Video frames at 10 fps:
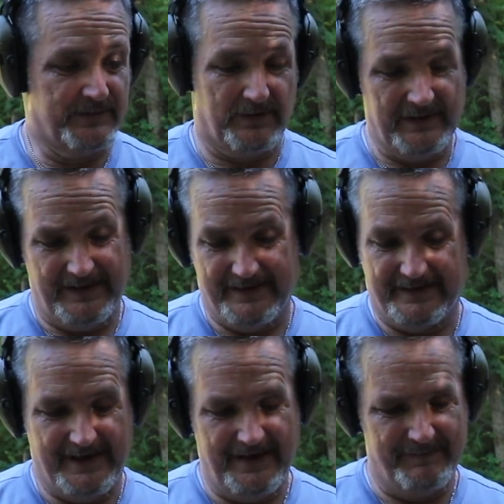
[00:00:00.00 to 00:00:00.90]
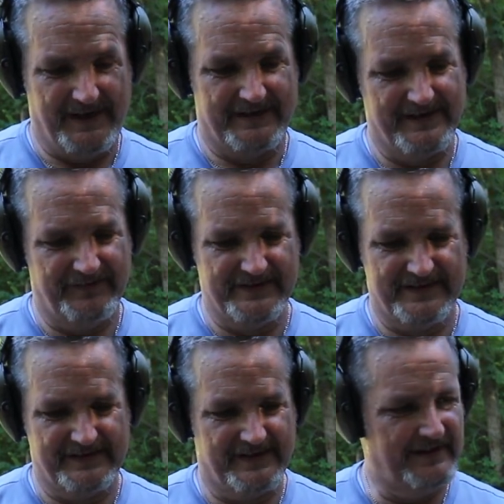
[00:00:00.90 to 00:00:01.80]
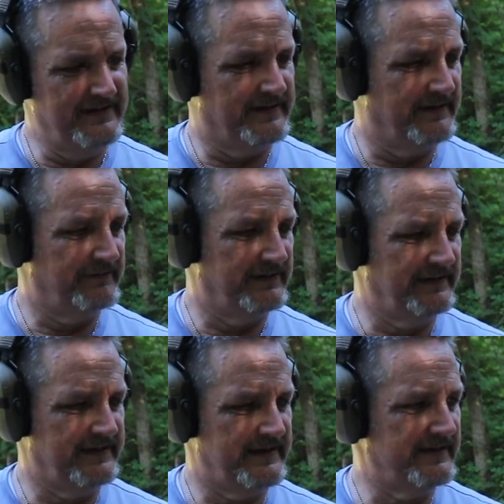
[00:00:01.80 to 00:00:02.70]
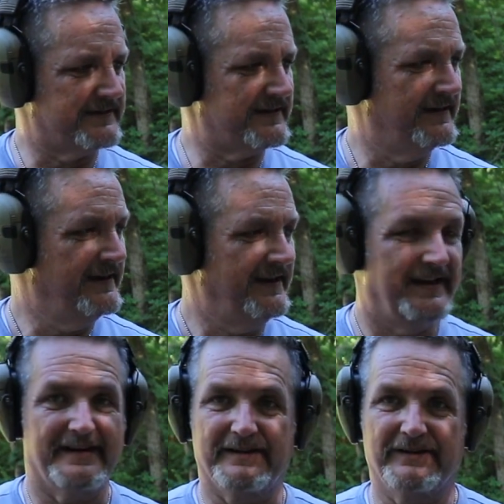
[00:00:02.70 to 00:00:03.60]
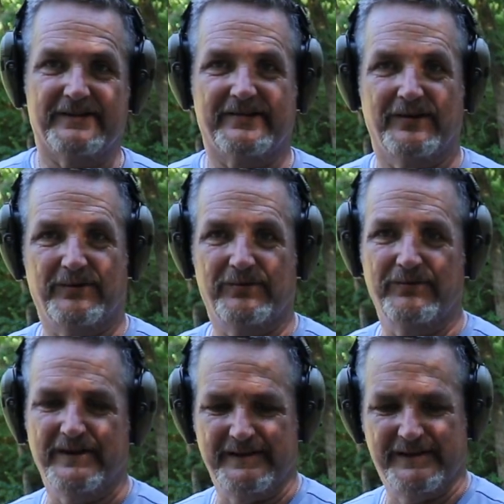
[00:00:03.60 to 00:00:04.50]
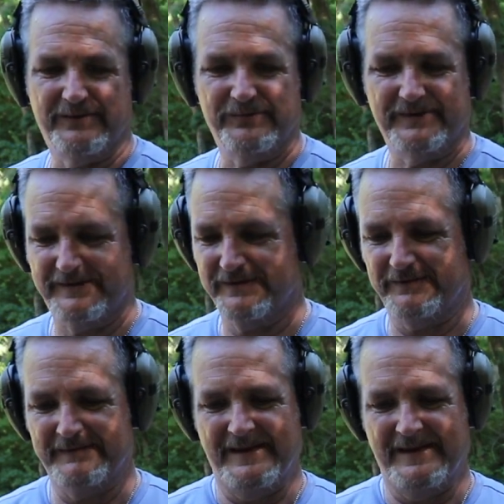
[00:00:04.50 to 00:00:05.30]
working, yeah, magnificent gun, really is. And it looks really cool too.